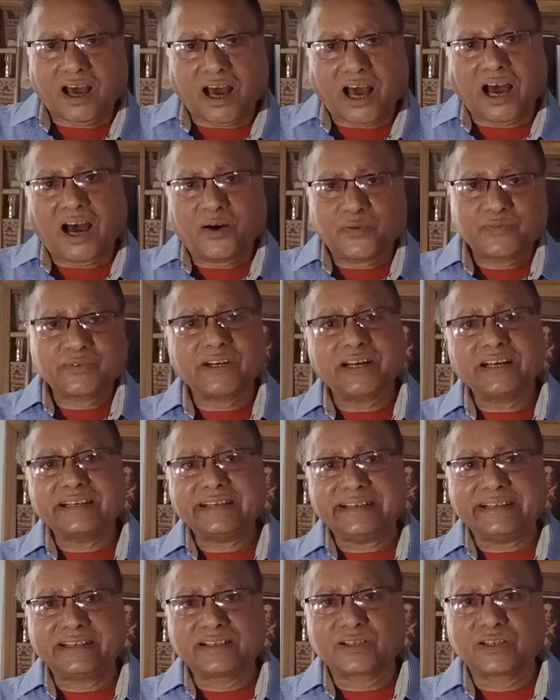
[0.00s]
after
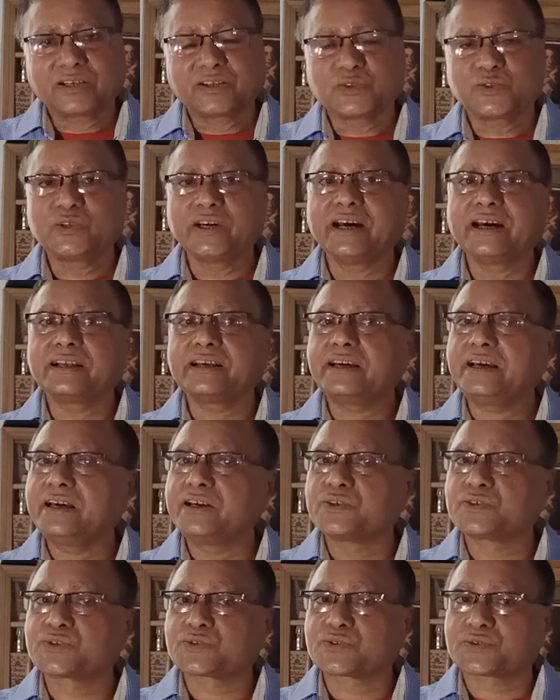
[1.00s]
it there
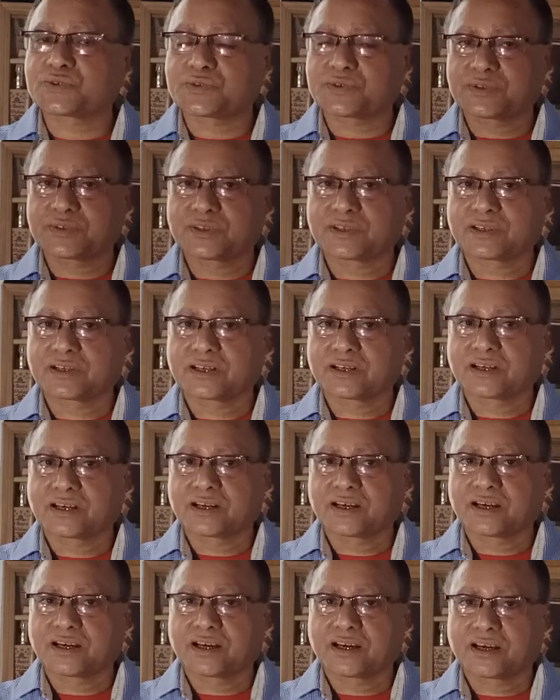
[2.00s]
is
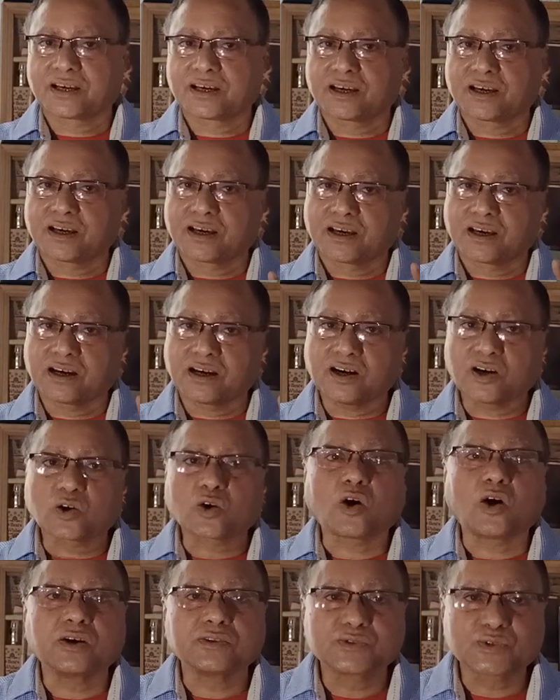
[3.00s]
a
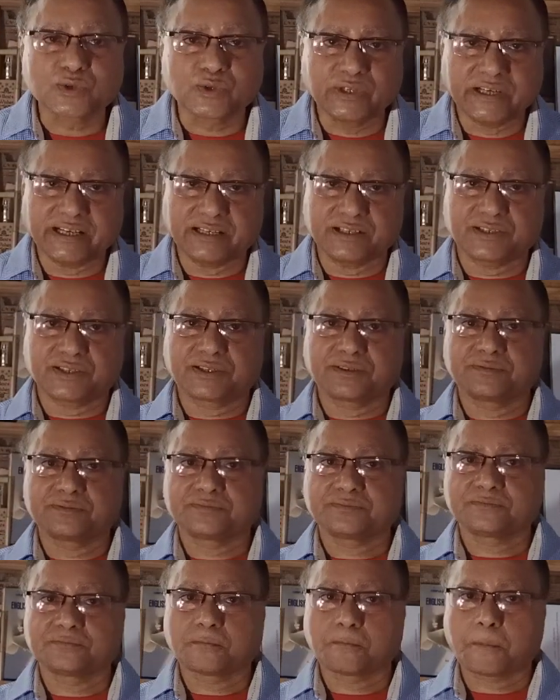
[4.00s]
consonant,
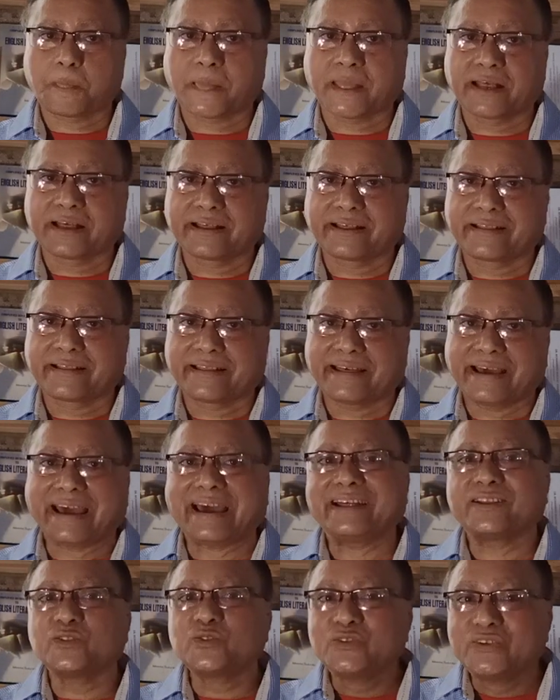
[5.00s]

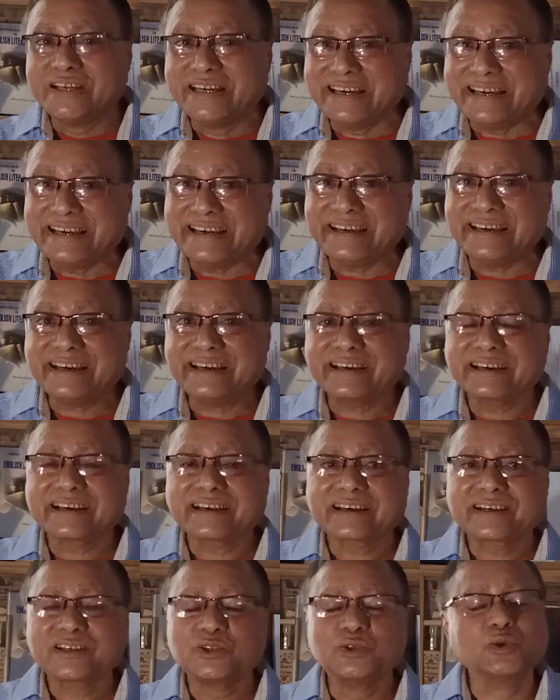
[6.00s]
and the,
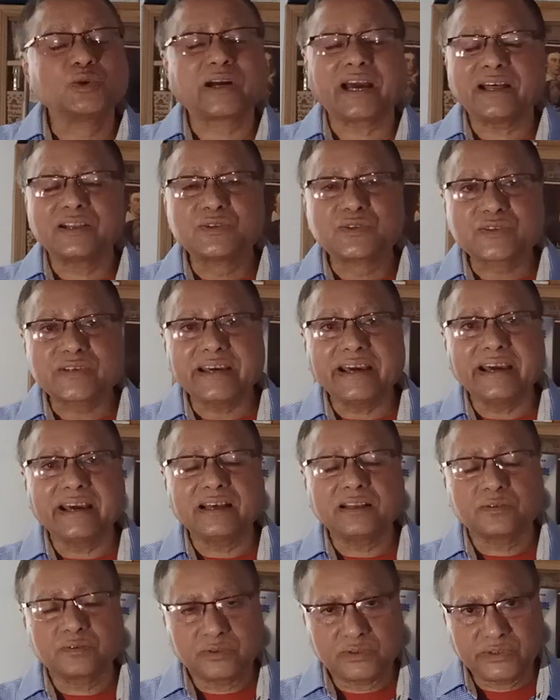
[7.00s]
you can
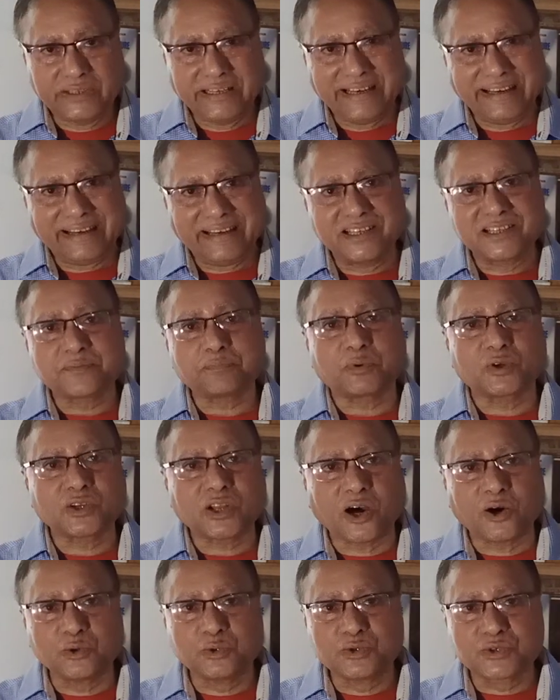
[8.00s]
say the is
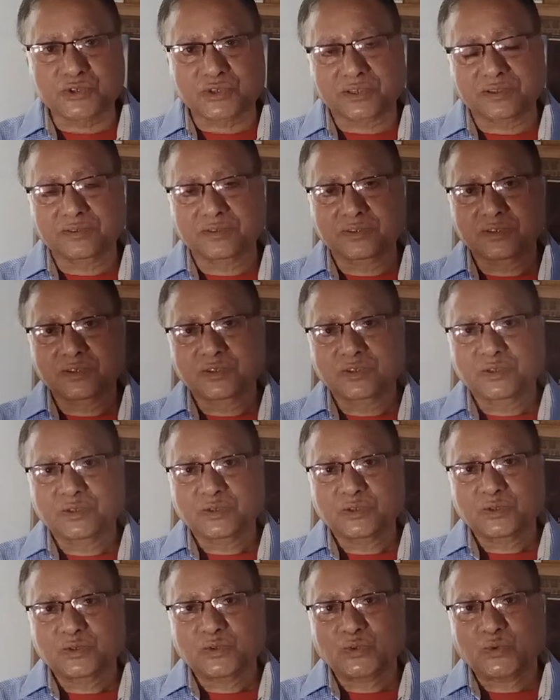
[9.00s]
pronounced
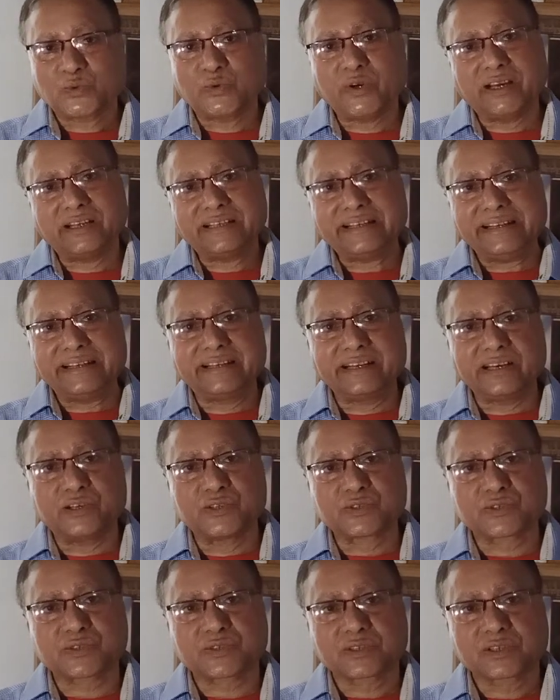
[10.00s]
when it
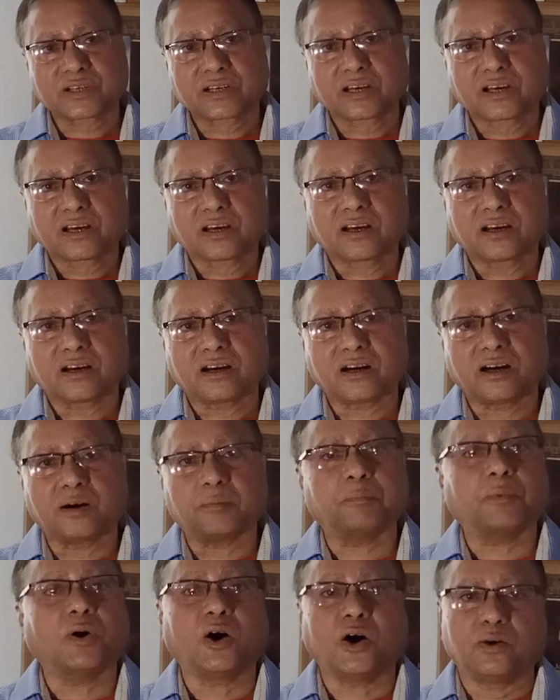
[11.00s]
is a
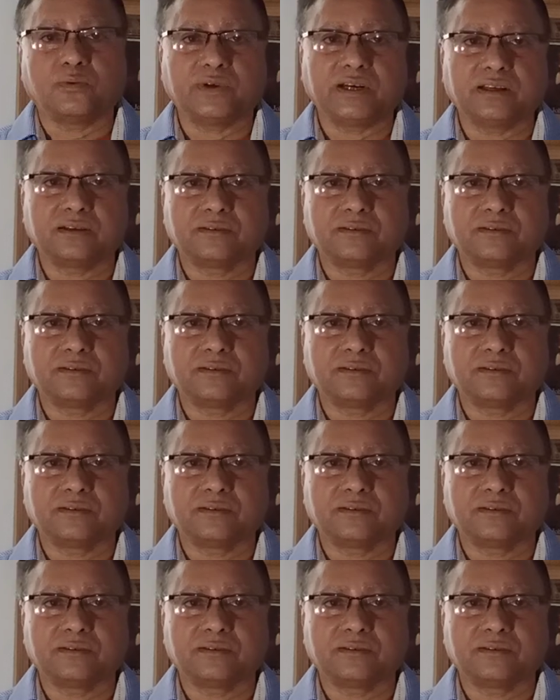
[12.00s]
vowel.